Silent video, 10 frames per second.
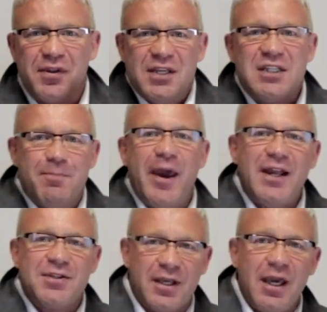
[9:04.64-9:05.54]
these
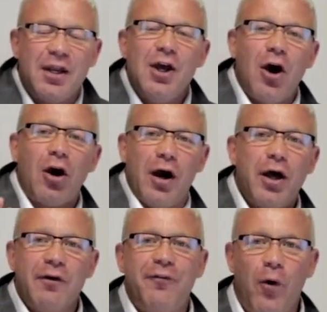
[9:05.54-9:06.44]
debates, again, are
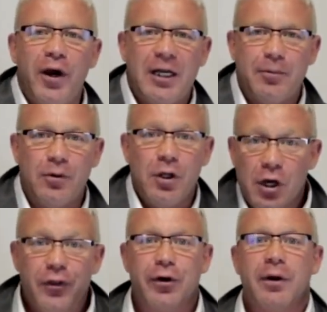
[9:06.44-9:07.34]
unavoidable.
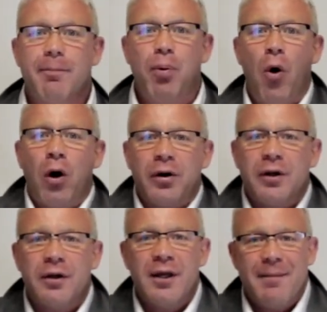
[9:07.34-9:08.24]
They're
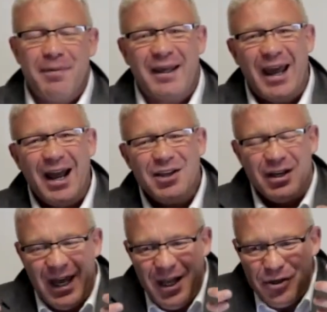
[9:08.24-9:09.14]
important, but can
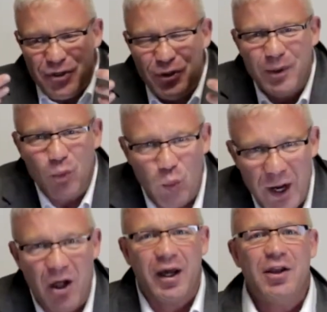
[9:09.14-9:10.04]
you do it
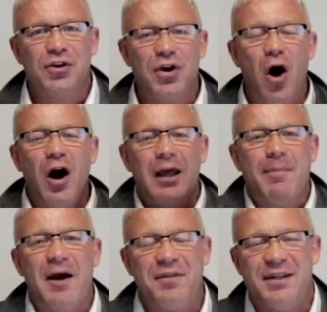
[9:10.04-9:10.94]
well? Can you talk
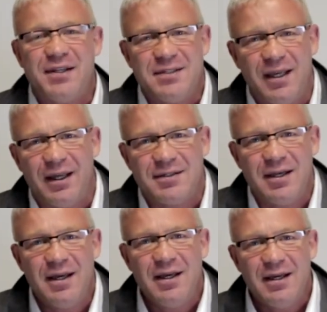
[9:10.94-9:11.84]
about these things
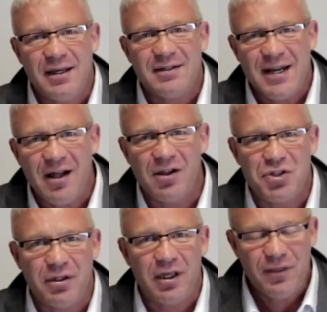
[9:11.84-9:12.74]

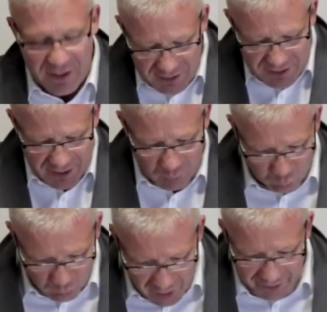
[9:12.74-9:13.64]
intelligently? Things like
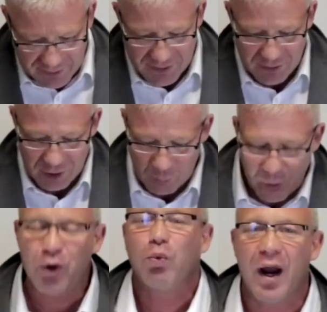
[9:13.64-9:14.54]
rights, and
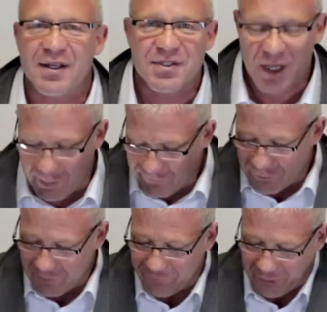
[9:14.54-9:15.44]
where do rights come
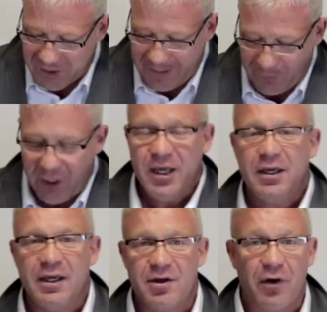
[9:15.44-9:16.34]
from, for example?
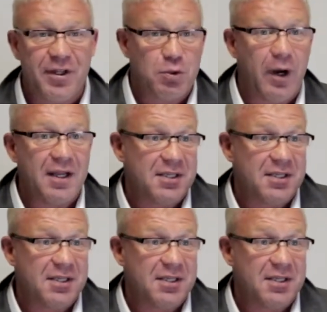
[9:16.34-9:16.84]
Are these rights